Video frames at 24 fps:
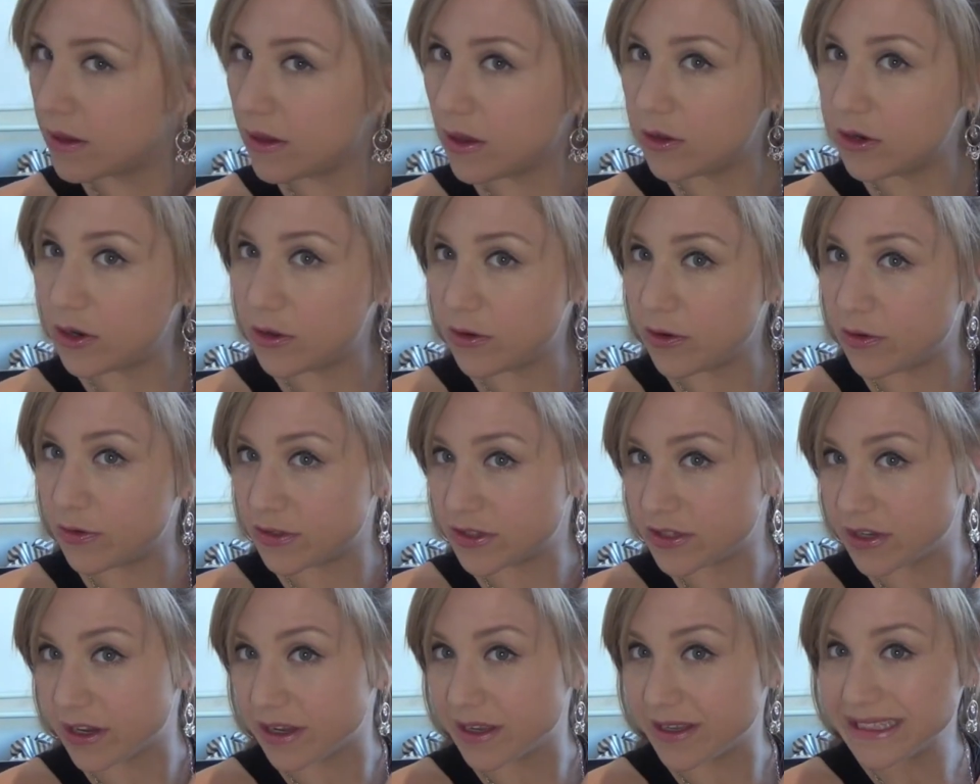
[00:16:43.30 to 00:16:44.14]
Oh no,
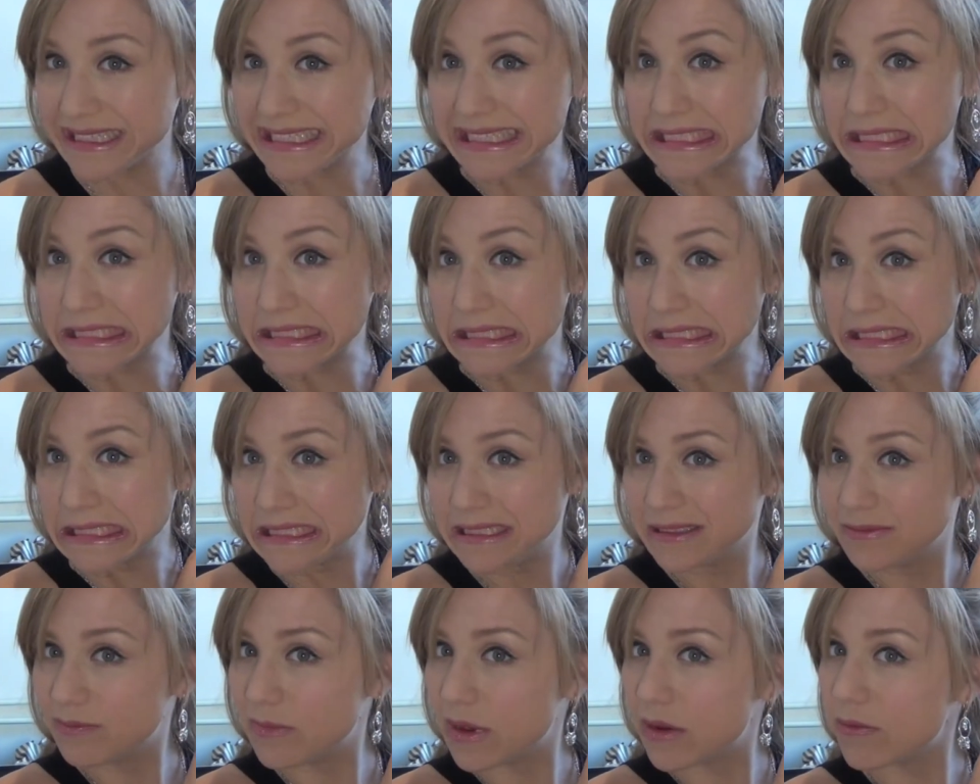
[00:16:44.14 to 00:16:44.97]
sorry,
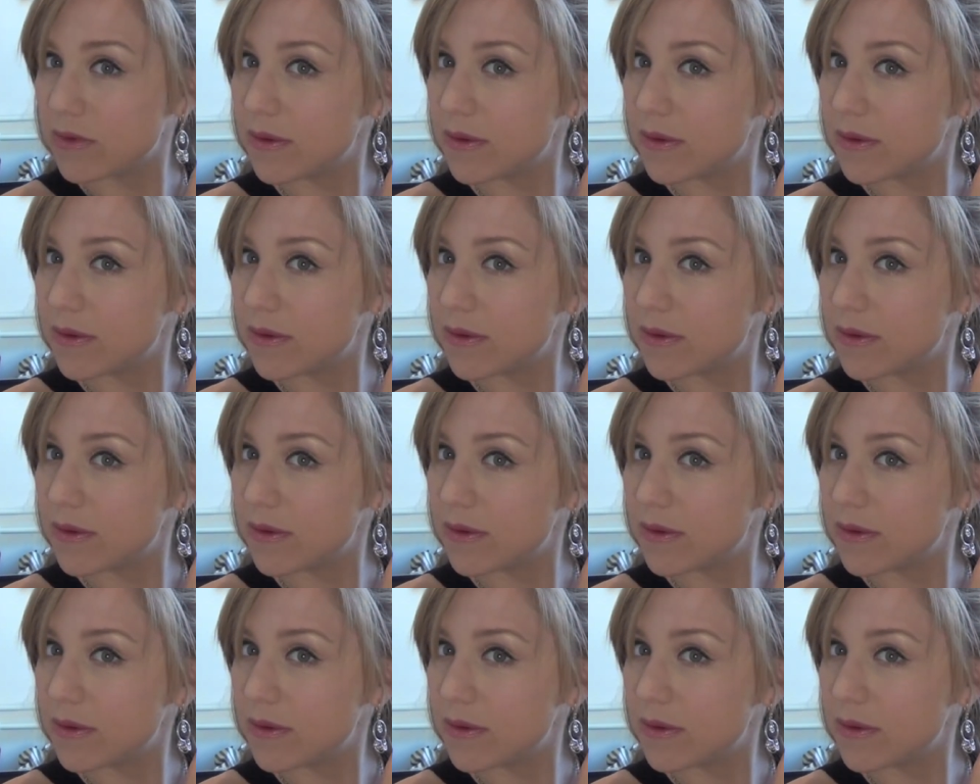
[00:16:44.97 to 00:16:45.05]
my